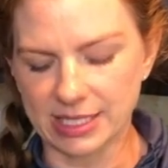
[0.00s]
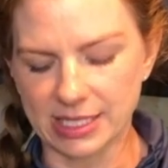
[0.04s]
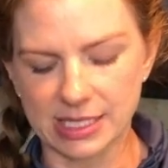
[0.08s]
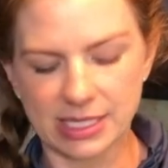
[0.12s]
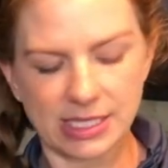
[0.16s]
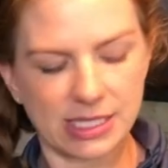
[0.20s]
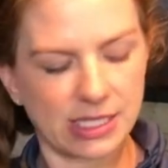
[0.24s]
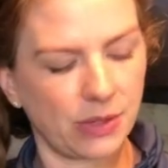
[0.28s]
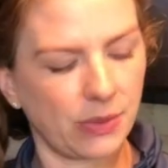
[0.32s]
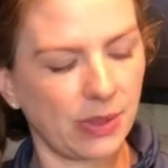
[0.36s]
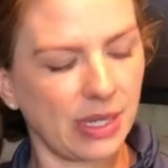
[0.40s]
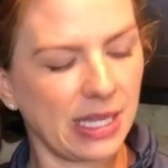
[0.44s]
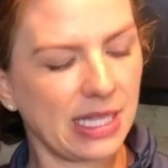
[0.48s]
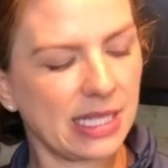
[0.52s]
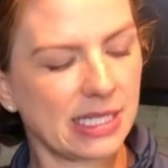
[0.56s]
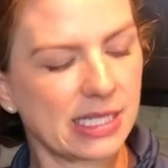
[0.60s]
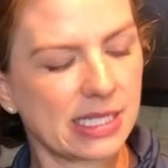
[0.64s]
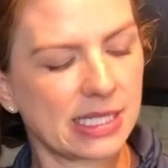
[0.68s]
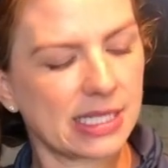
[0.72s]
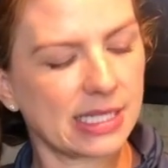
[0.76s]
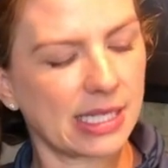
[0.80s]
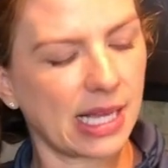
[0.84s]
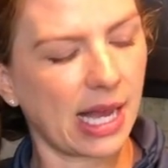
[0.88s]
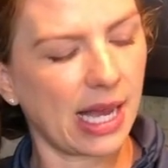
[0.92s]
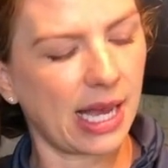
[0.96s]
So
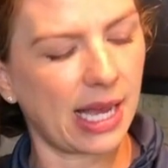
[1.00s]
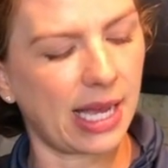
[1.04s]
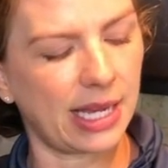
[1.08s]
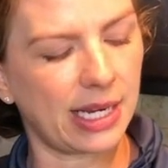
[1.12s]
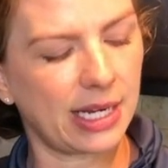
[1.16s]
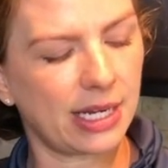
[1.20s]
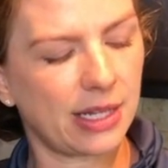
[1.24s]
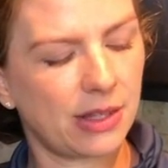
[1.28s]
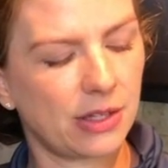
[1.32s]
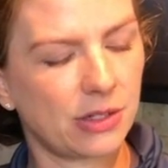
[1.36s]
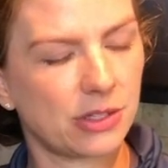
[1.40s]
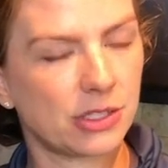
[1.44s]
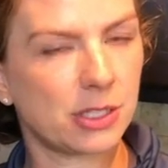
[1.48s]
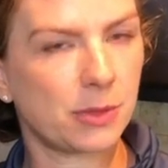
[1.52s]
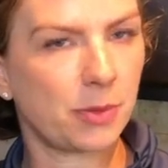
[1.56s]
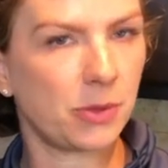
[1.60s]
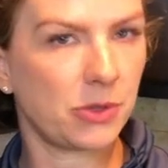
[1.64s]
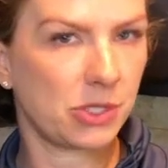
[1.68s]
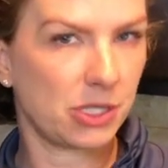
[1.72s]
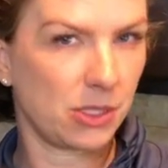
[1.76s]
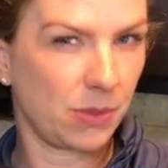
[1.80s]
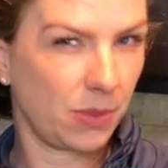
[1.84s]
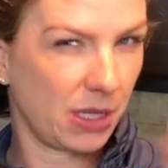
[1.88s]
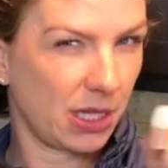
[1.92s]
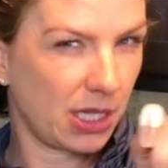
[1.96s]
inside, there's
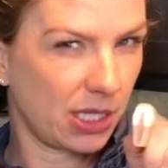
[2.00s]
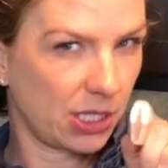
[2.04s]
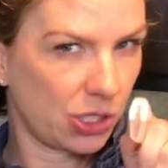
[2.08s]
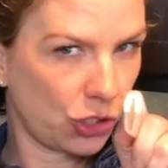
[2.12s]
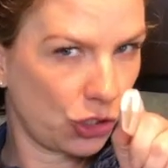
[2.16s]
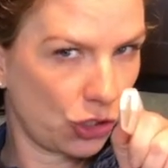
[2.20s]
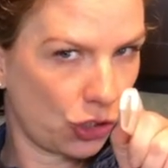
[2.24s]
supposed to be this